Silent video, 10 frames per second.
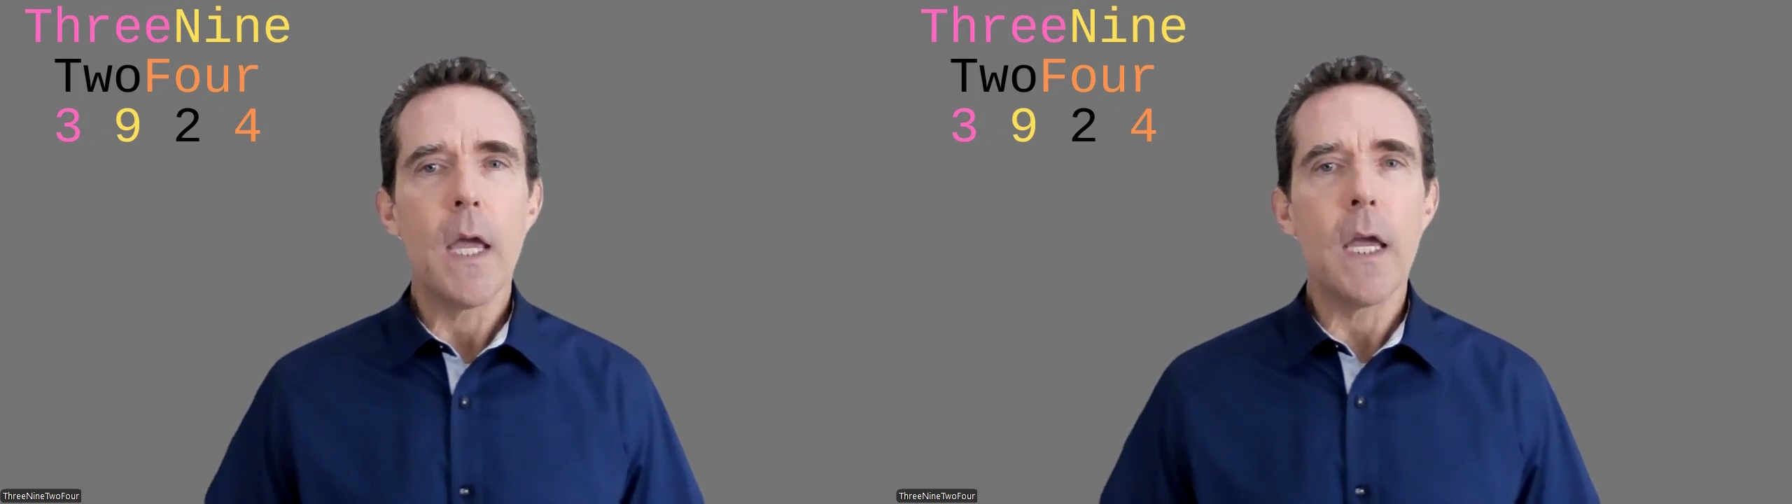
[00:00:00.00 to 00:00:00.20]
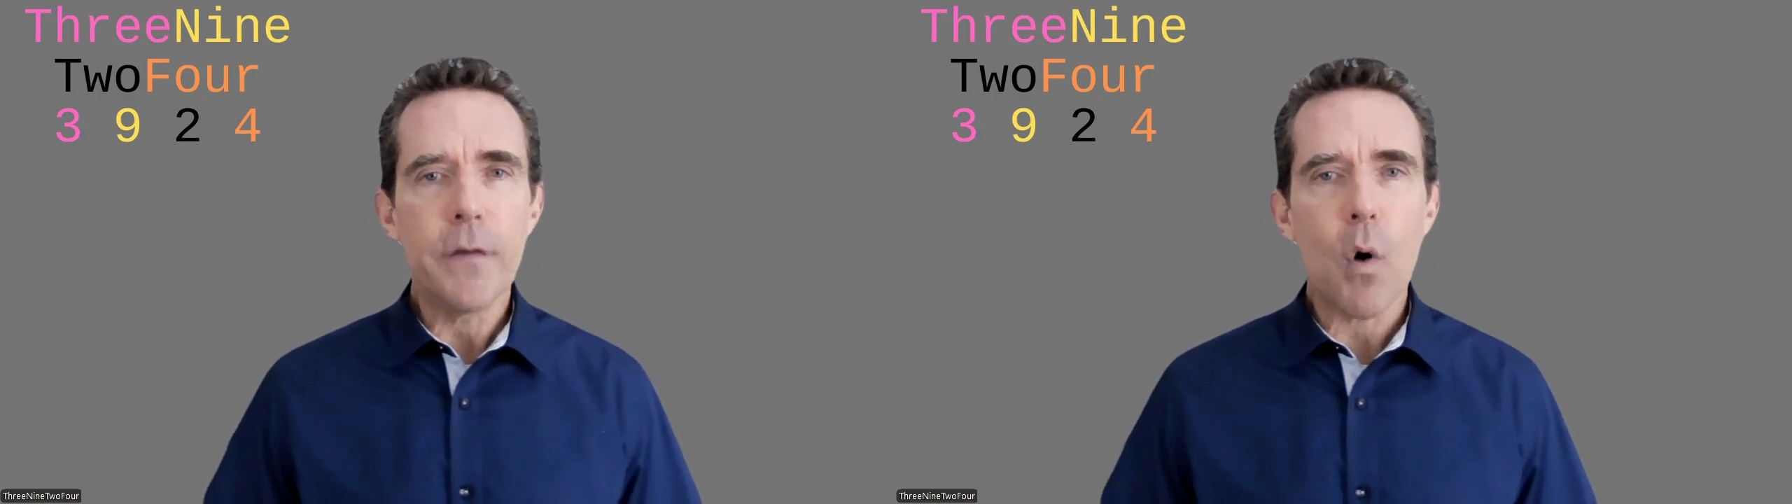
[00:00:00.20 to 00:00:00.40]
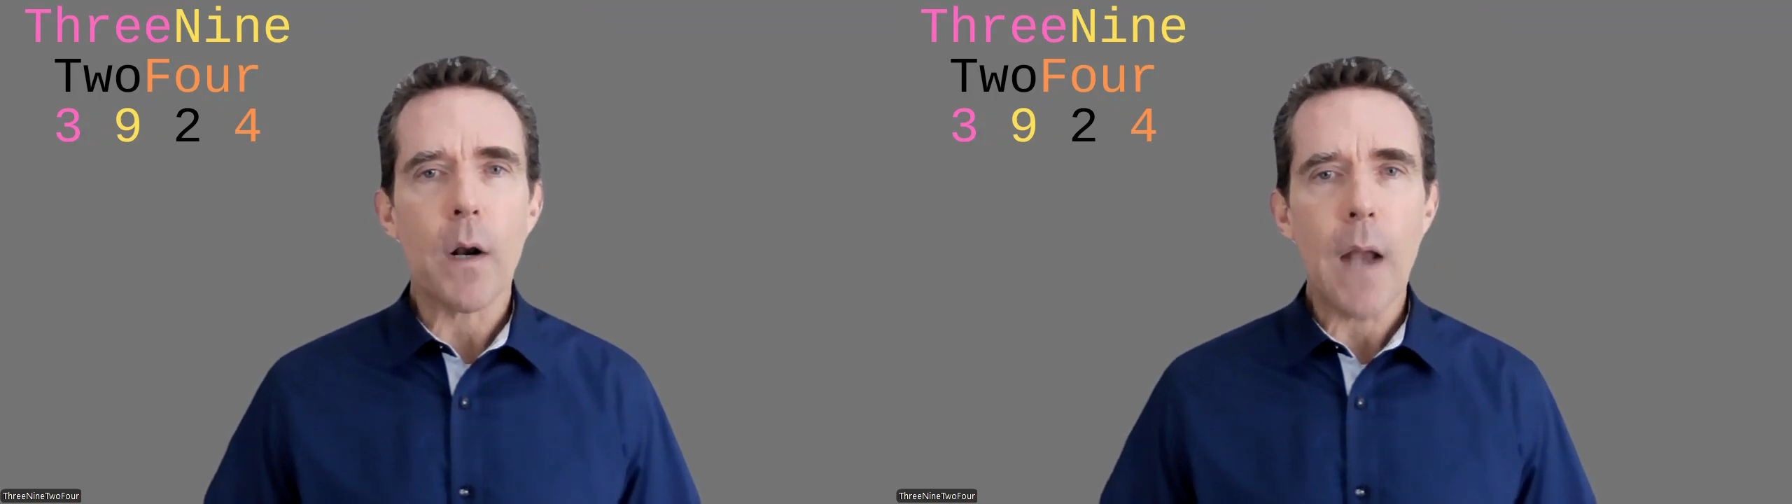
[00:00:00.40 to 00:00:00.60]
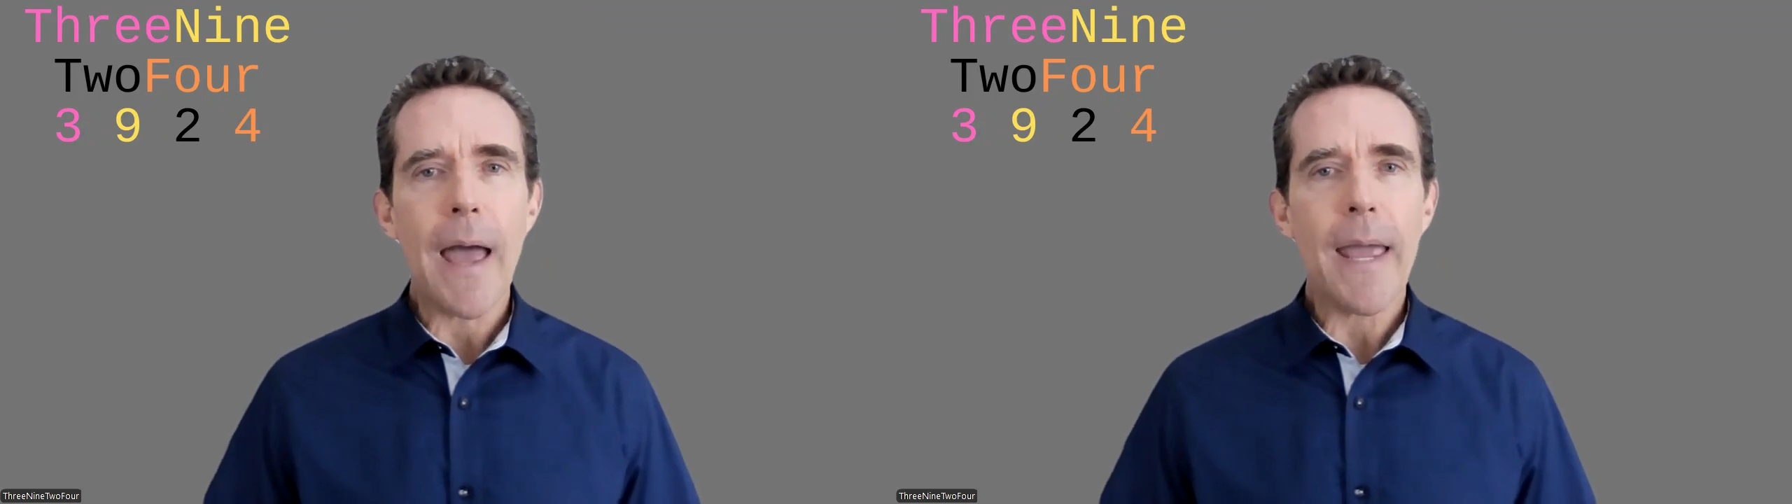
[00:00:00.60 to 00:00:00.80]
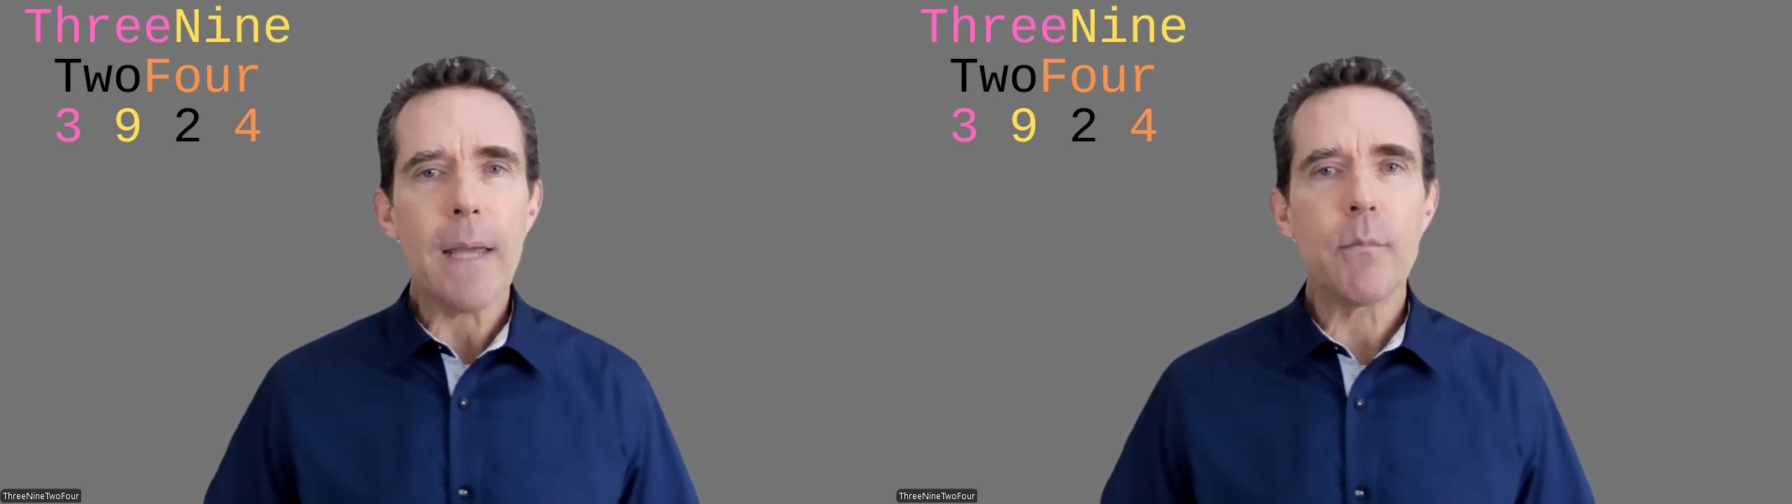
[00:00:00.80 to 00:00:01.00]
If you are
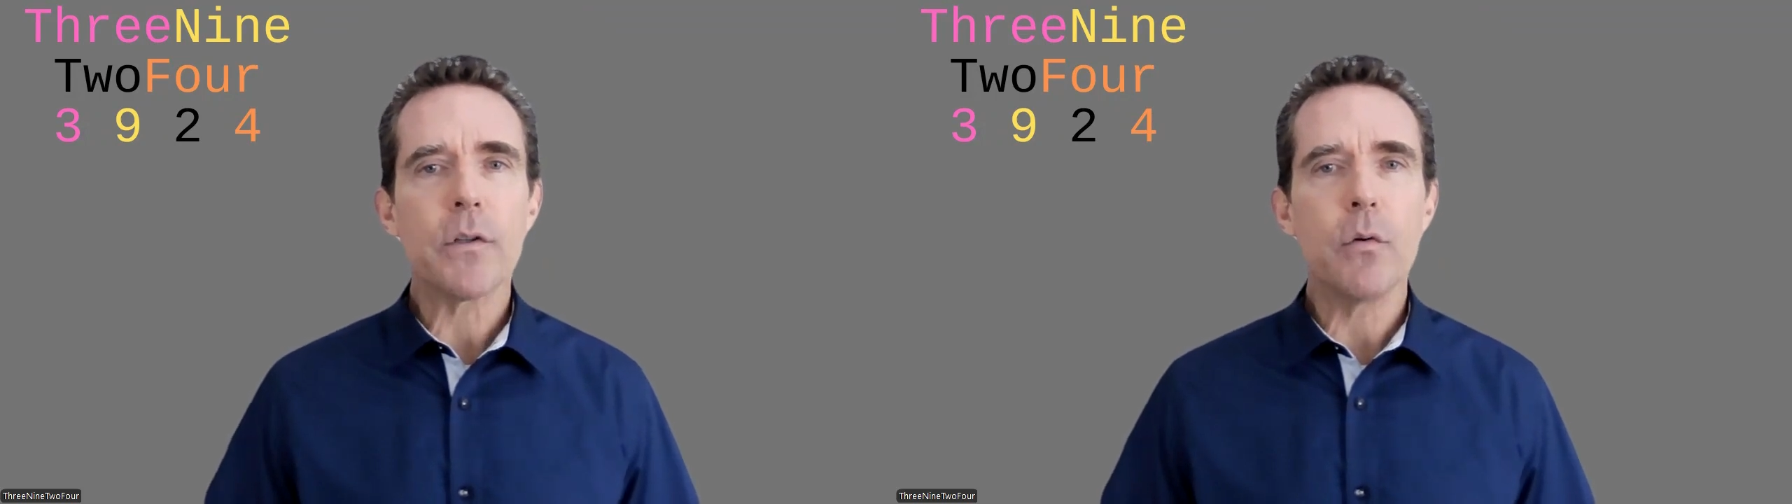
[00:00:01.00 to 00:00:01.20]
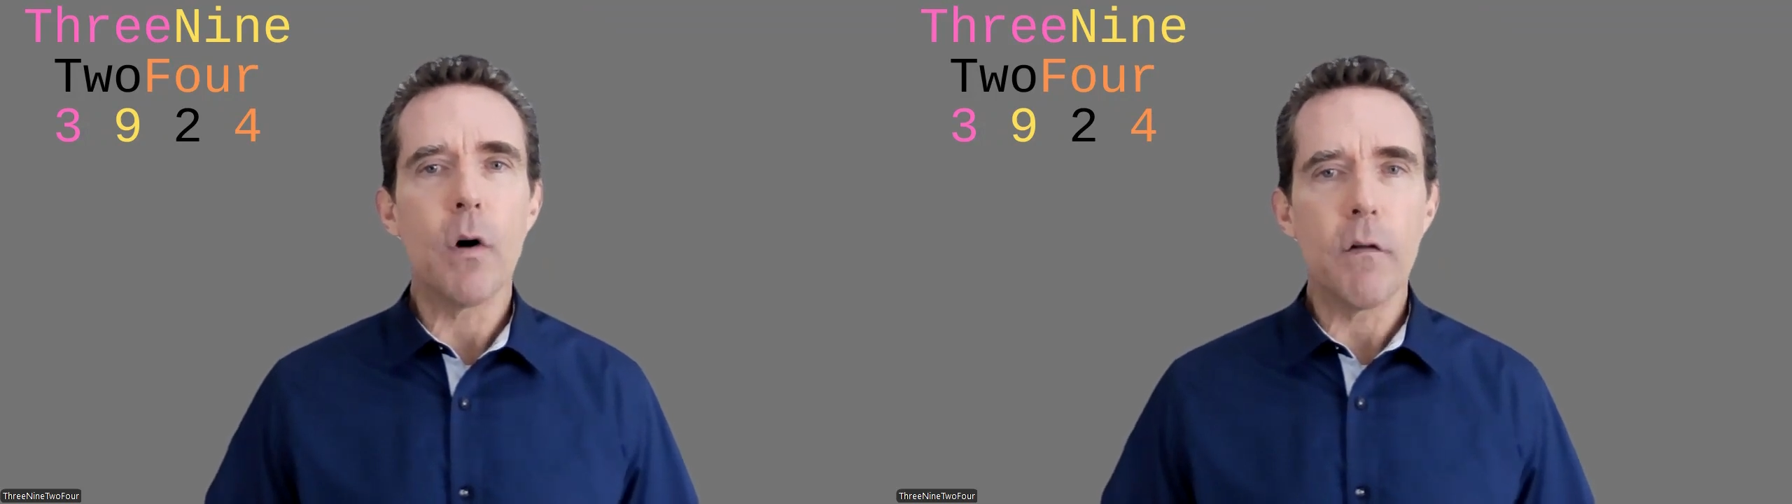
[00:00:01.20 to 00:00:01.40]
not able to